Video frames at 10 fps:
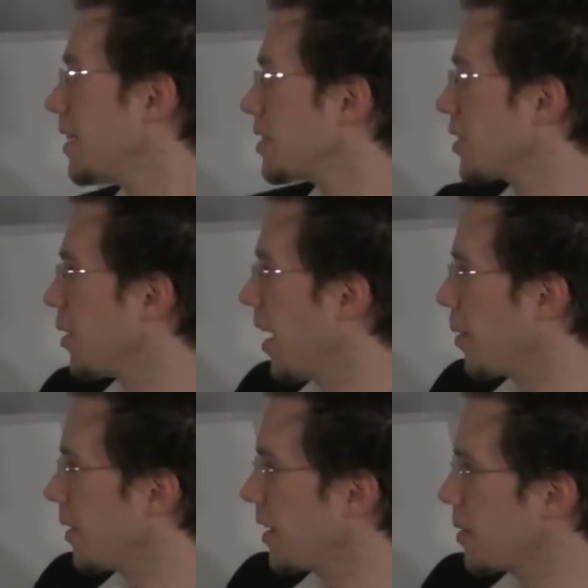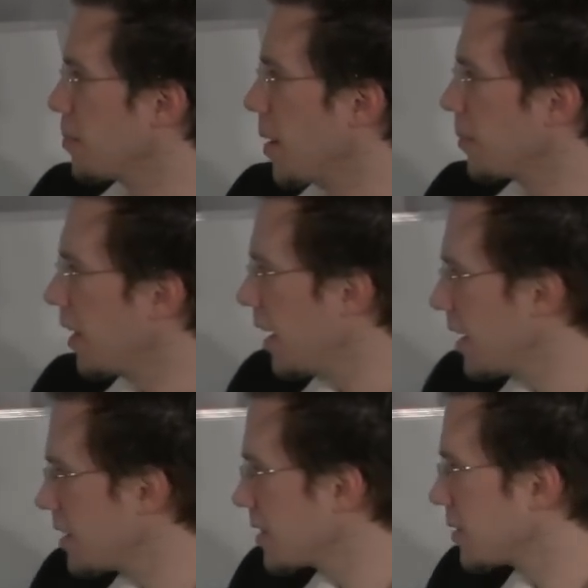So I want you to
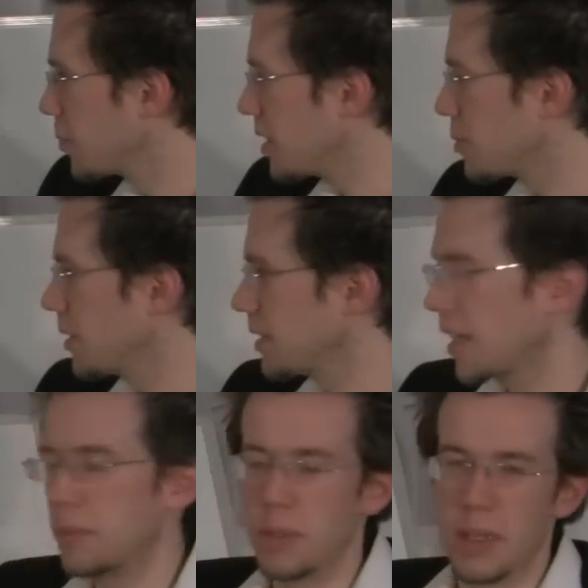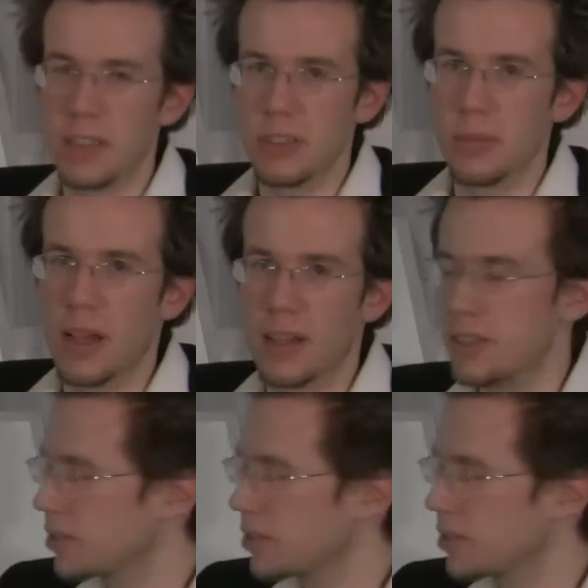memorize which ones can be major and minor.